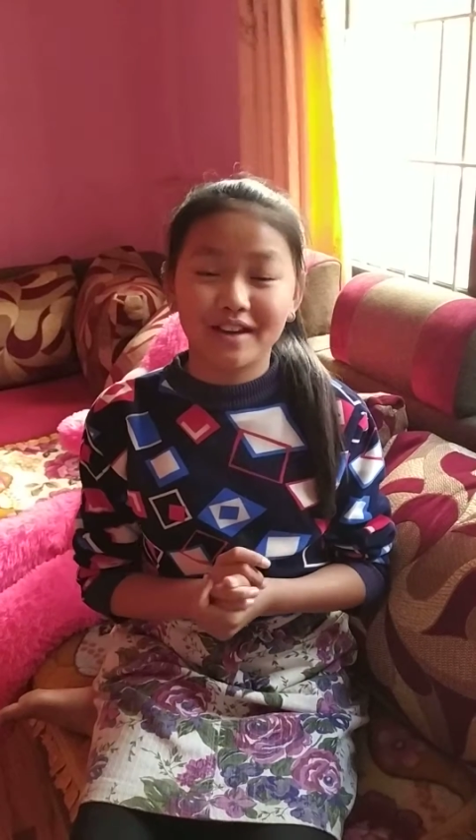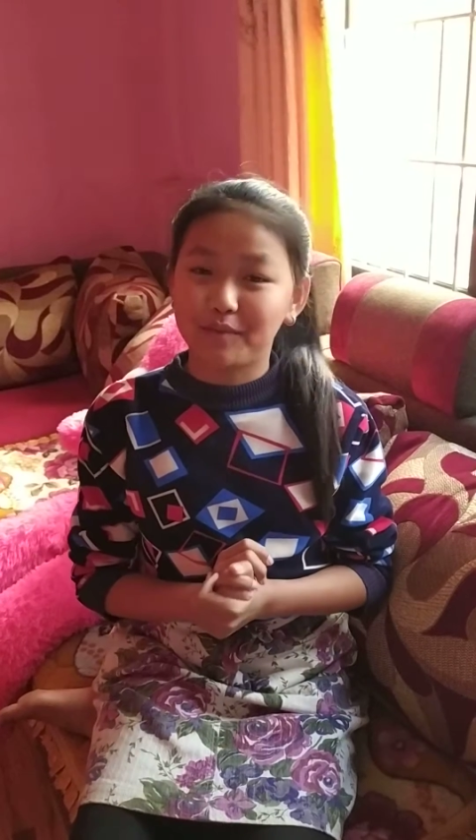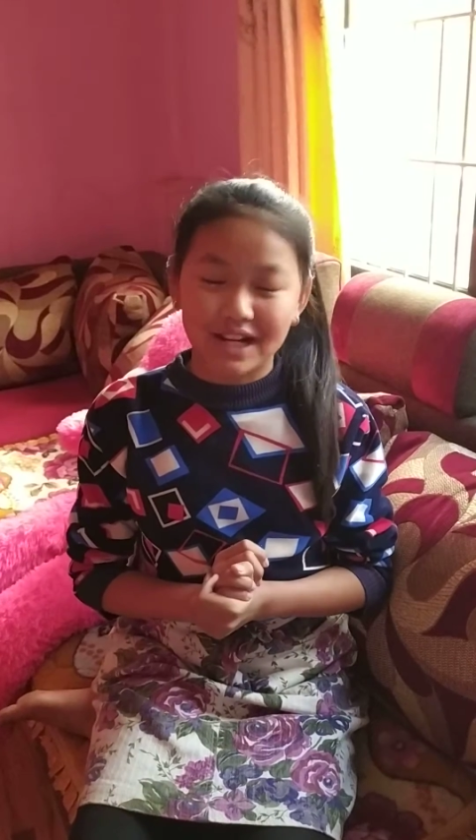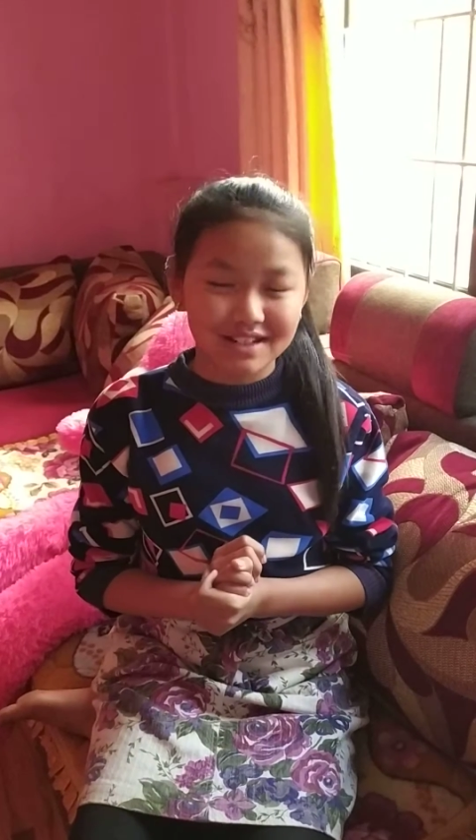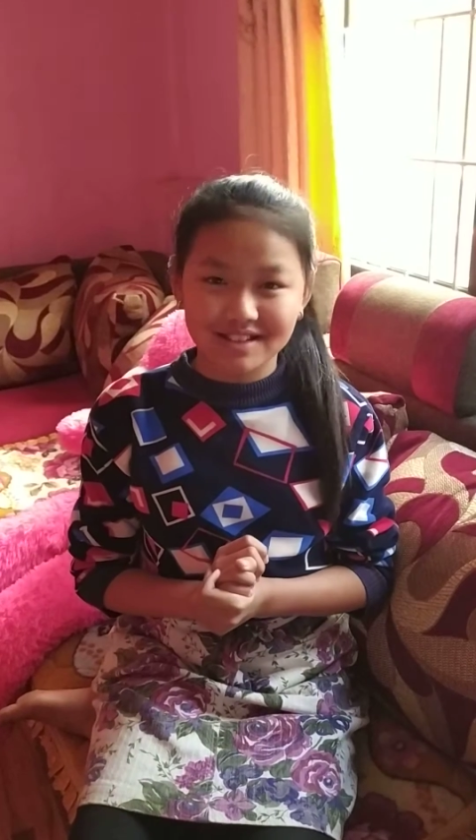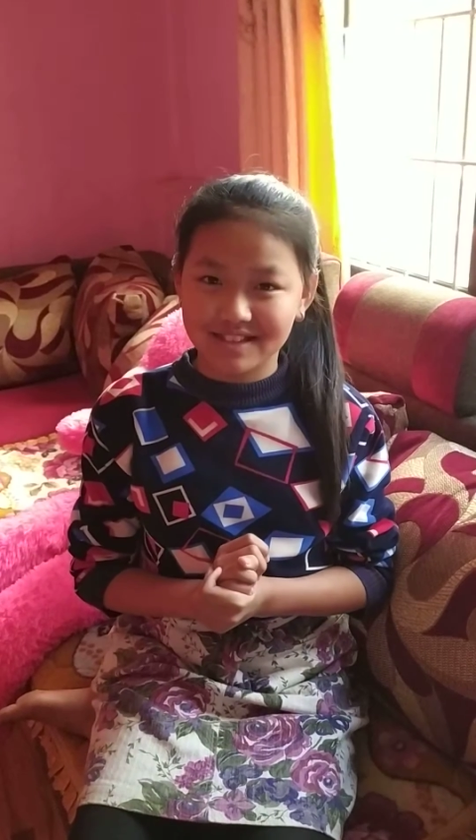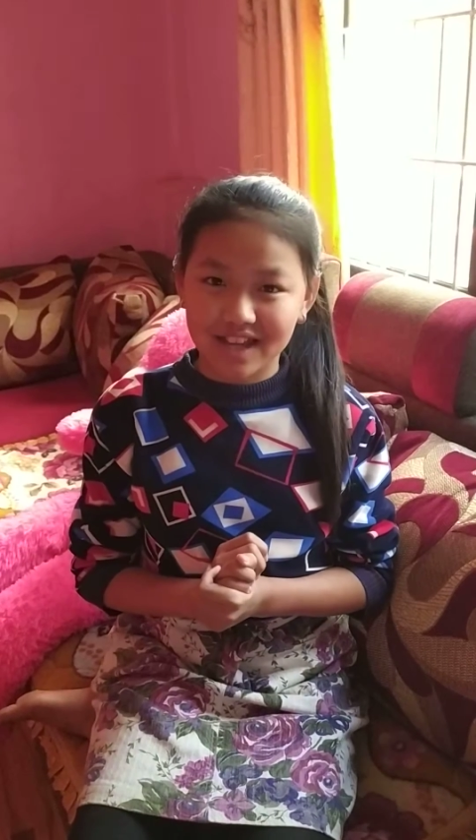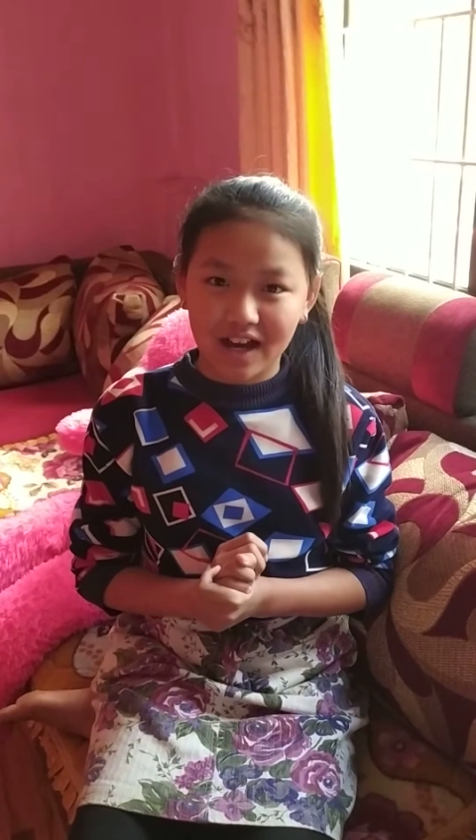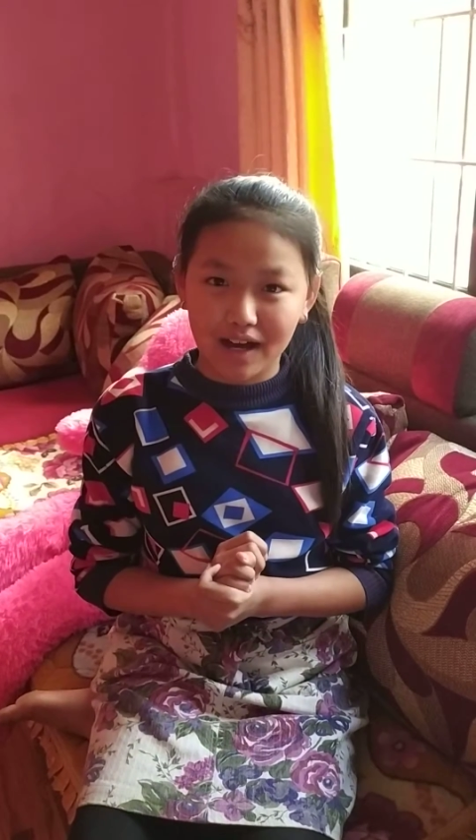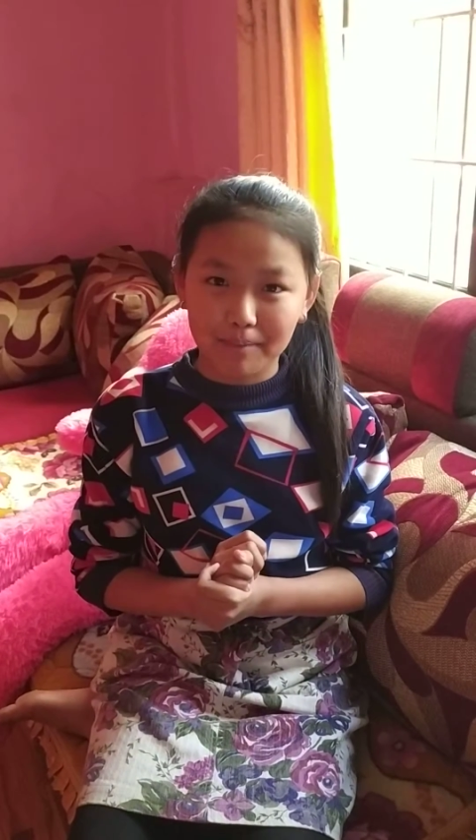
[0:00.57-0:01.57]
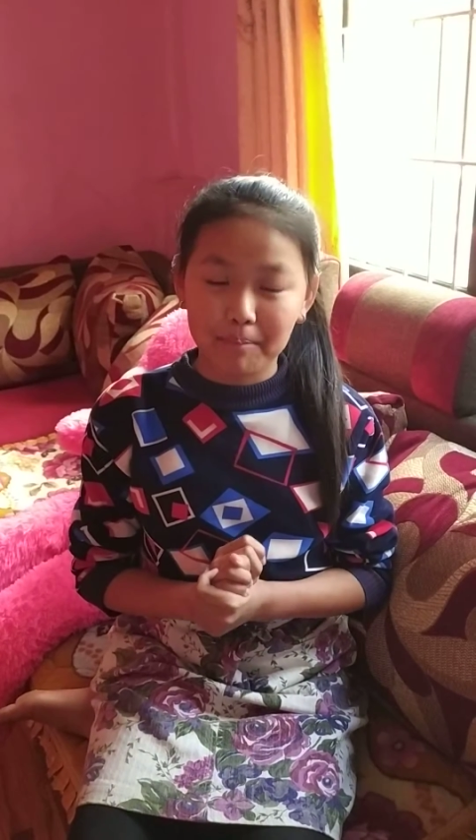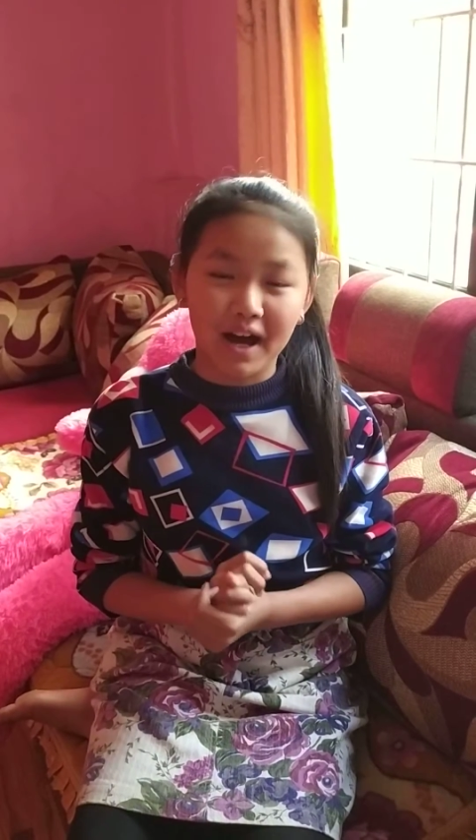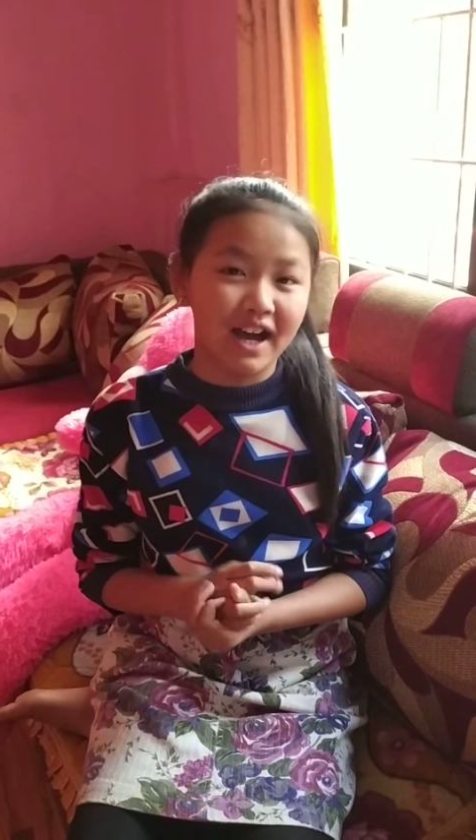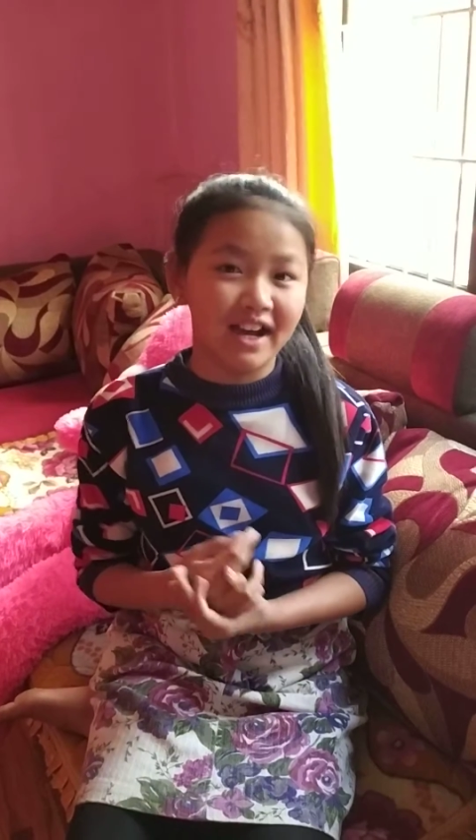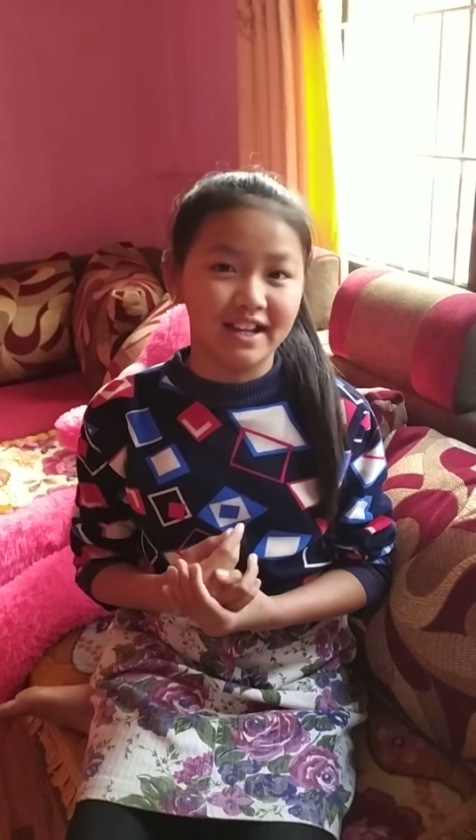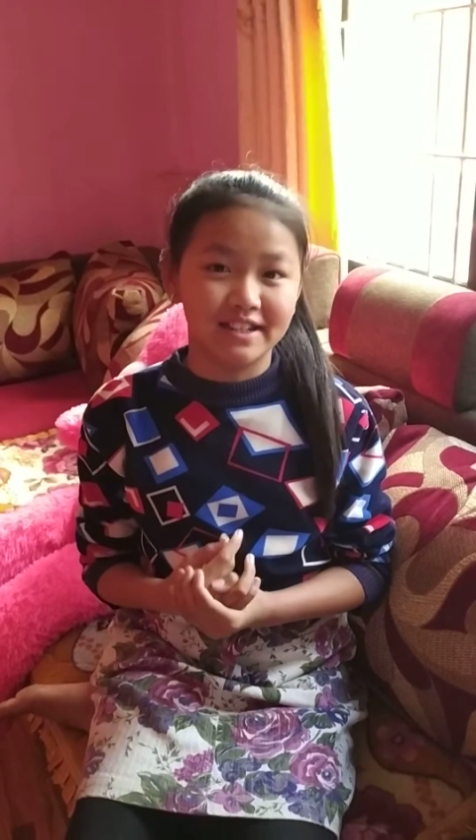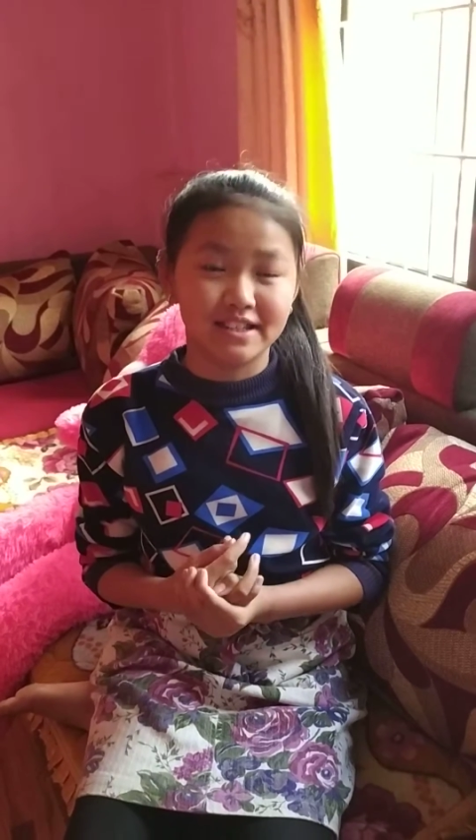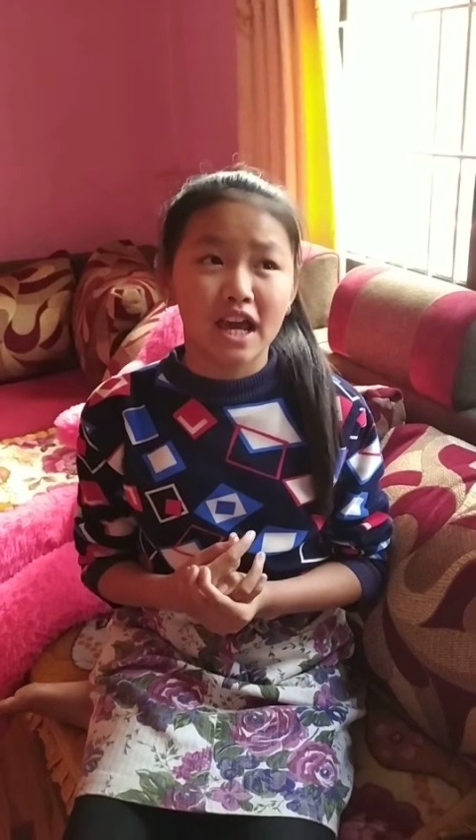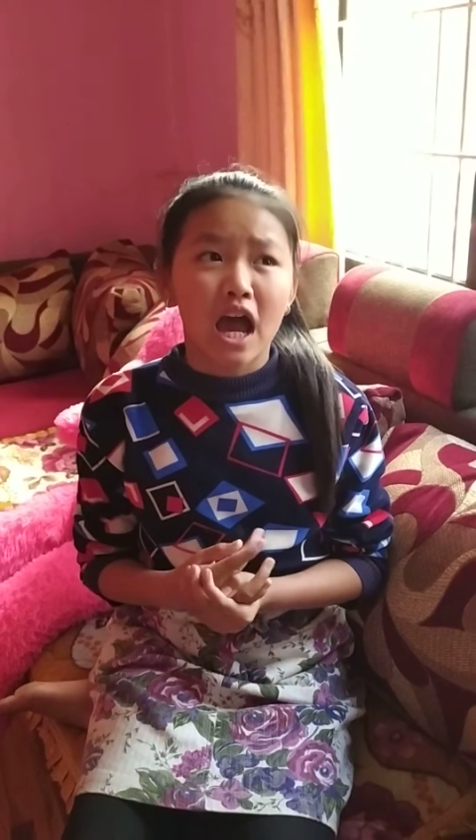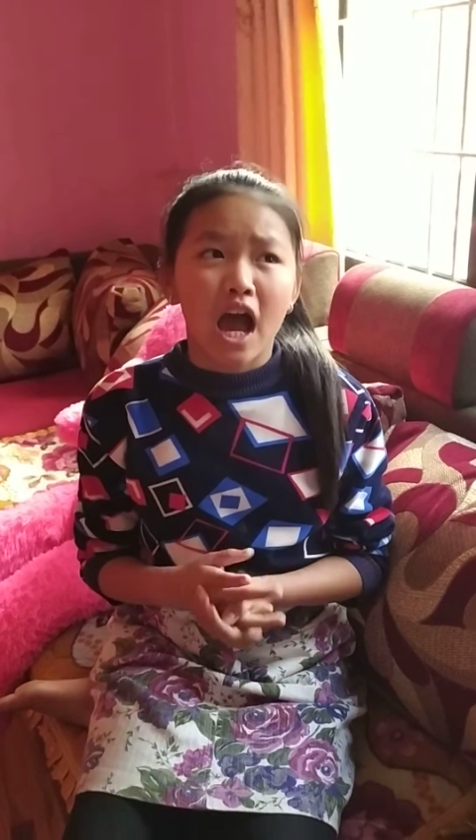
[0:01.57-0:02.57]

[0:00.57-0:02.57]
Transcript: what is up and